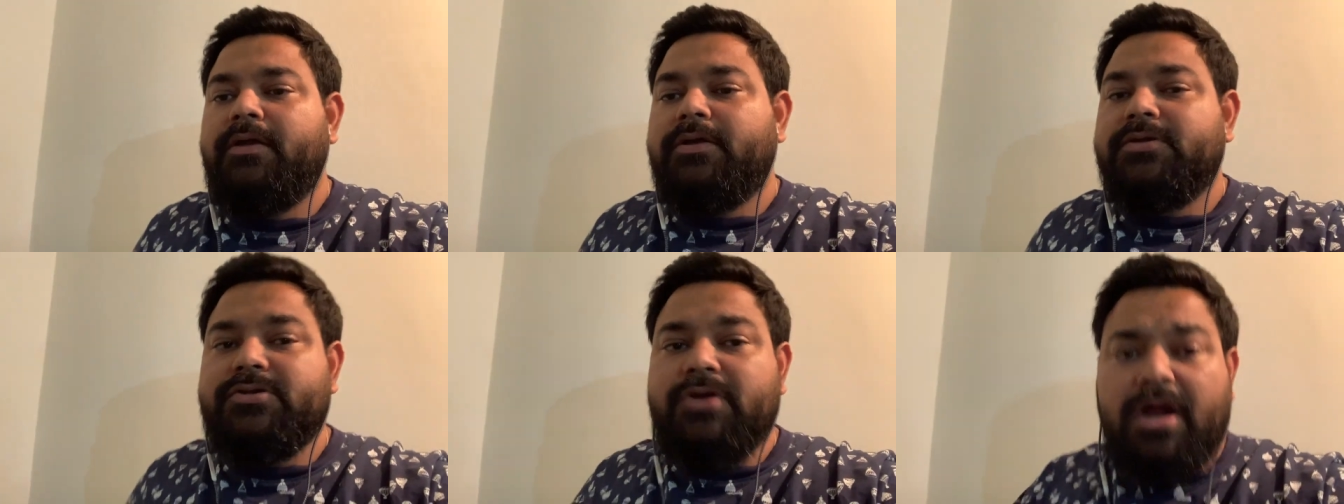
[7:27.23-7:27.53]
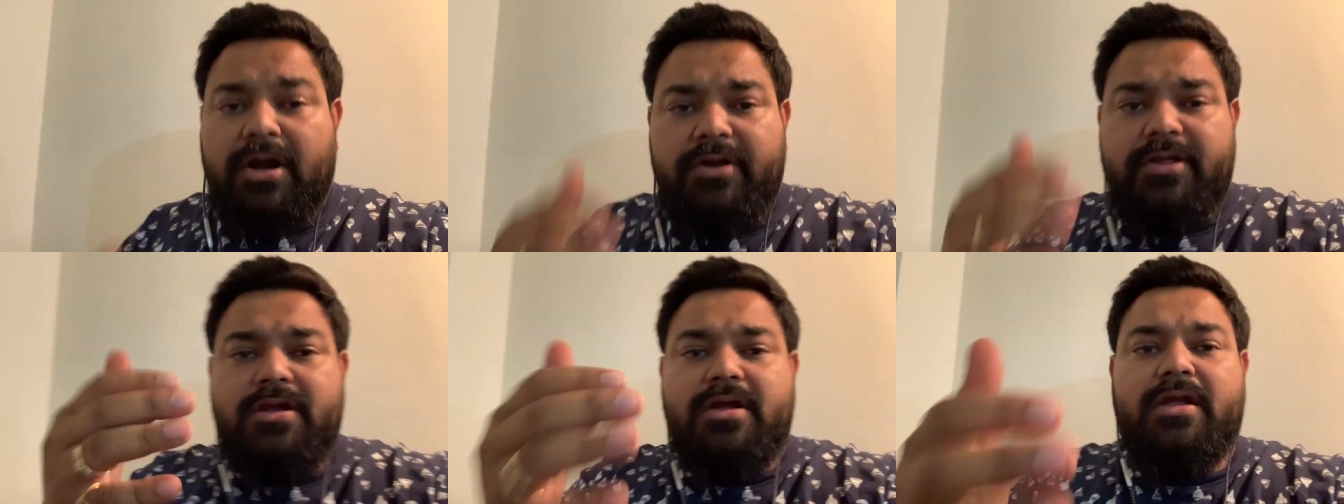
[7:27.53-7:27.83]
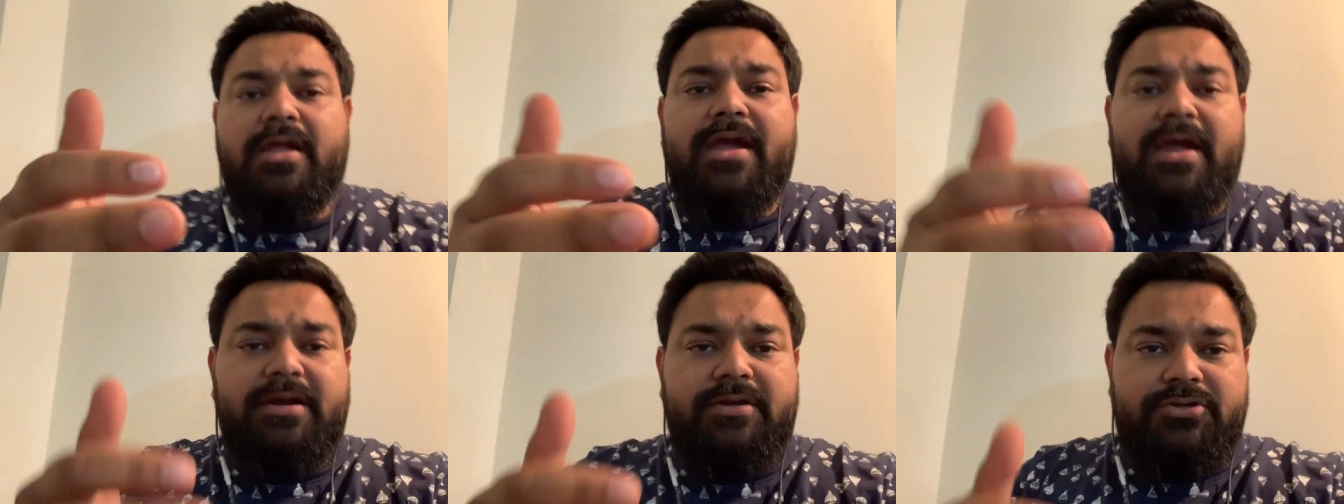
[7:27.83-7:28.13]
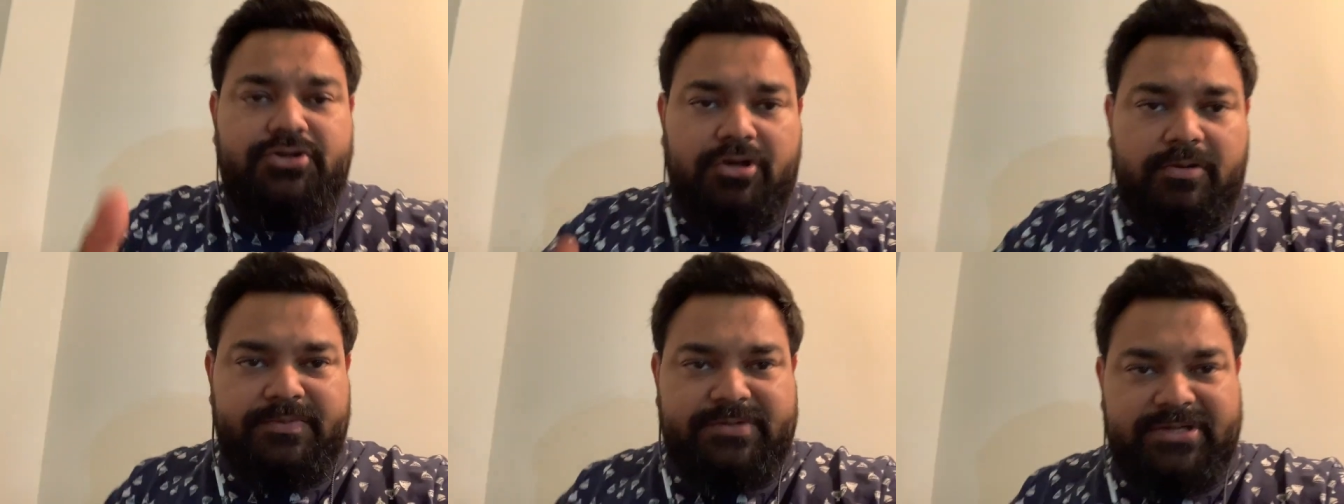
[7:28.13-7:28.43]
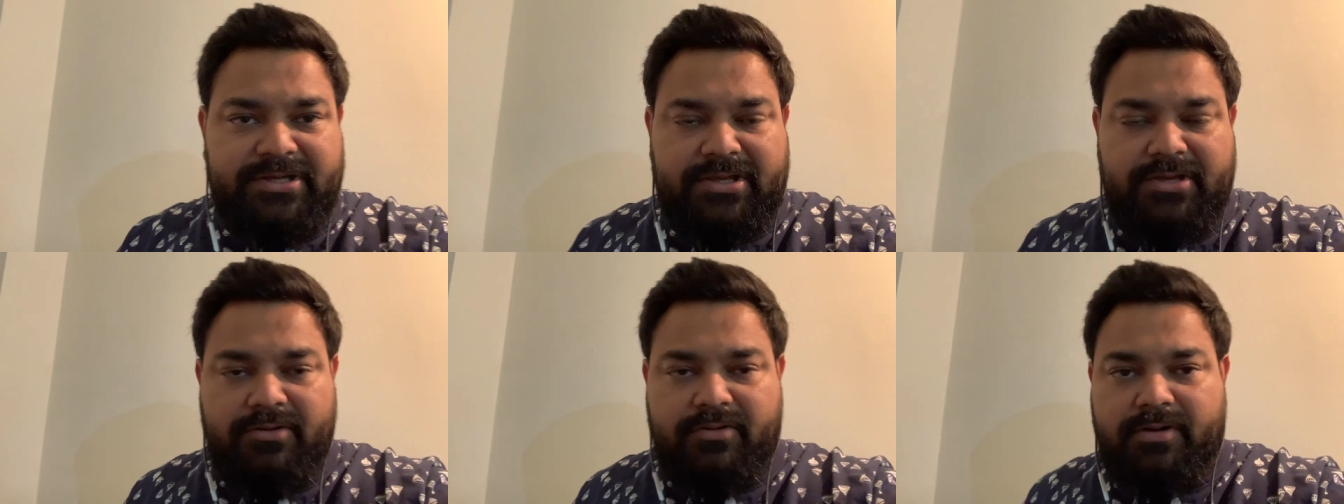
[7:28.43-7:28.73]
So how do you get job
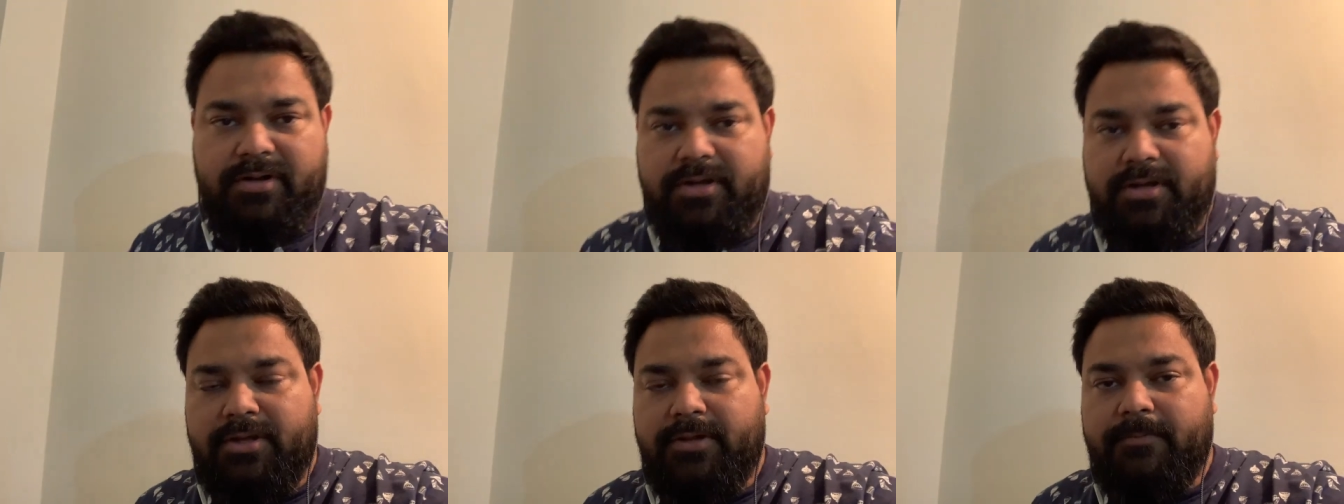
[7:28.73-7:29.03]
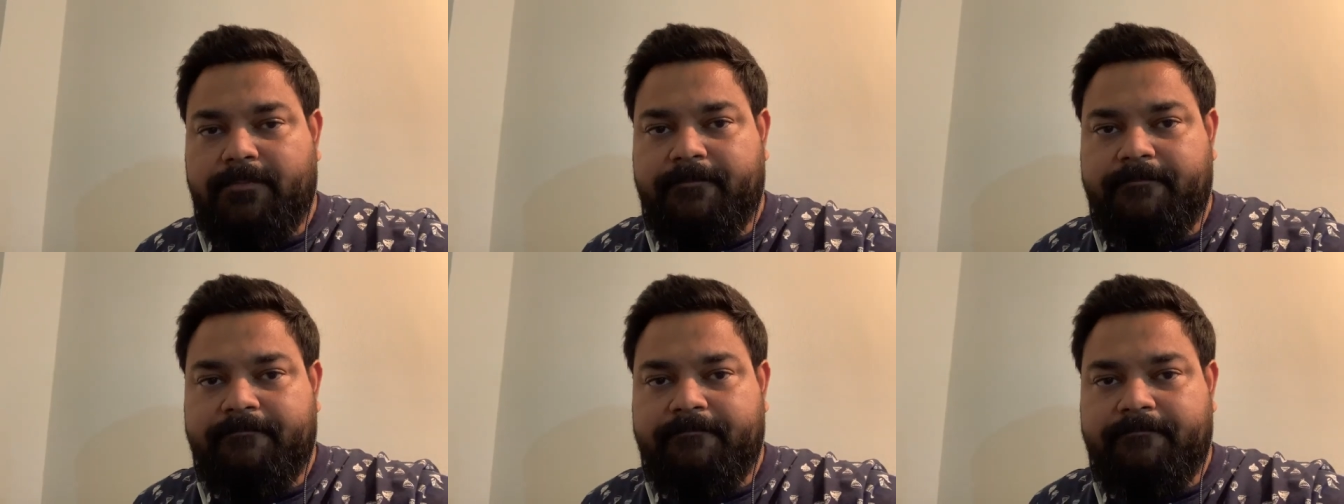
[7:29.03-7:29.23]
security?